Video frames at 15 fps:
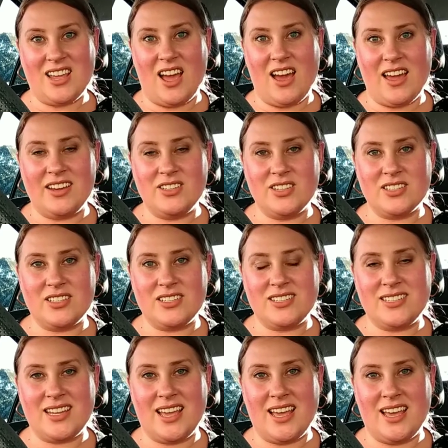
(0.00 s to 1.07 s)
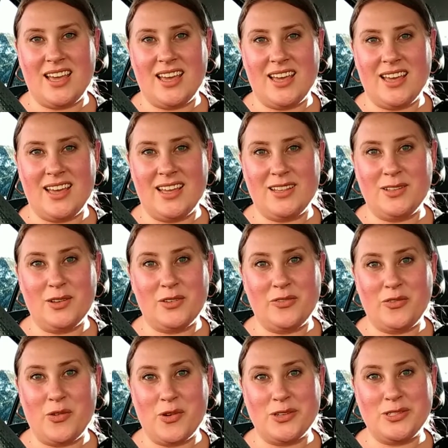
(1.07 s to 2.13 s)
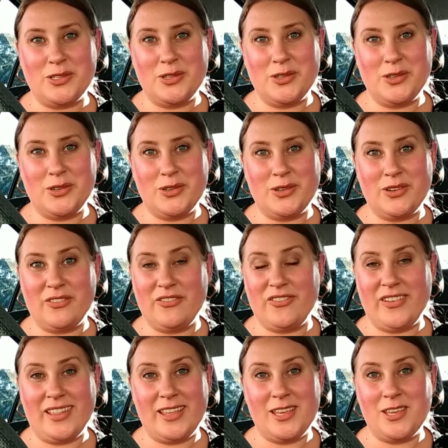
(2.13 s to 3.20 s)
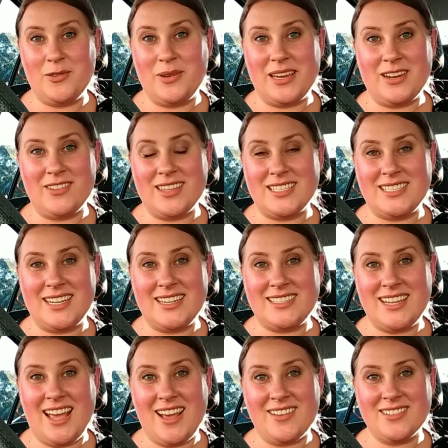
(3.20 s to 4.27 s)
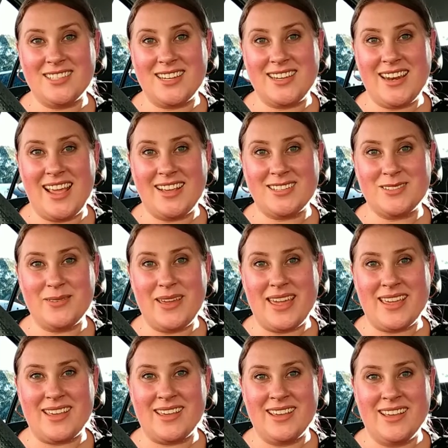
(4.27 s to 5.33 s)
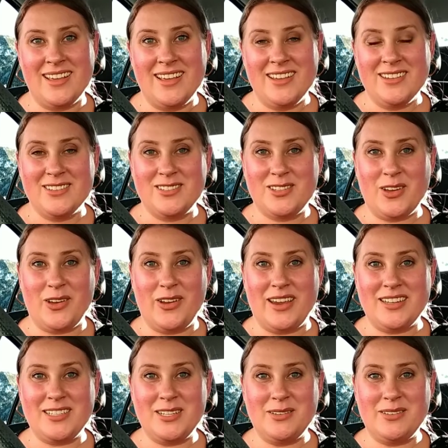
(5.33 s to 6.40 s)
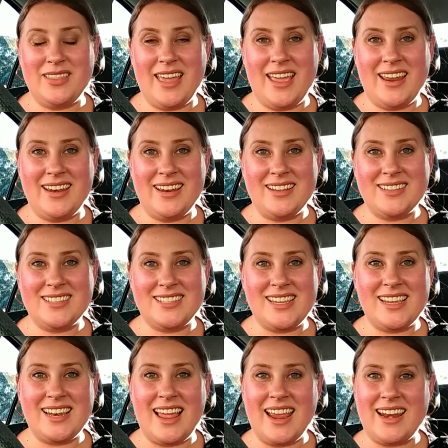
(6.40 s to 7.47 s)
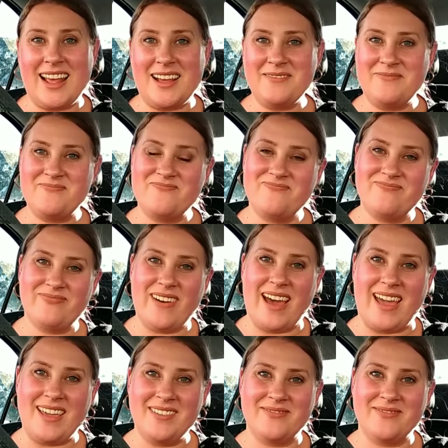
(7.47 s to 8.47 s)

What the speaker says: I just look forward to filling you in on the details next week. So until then, see you later. Bye.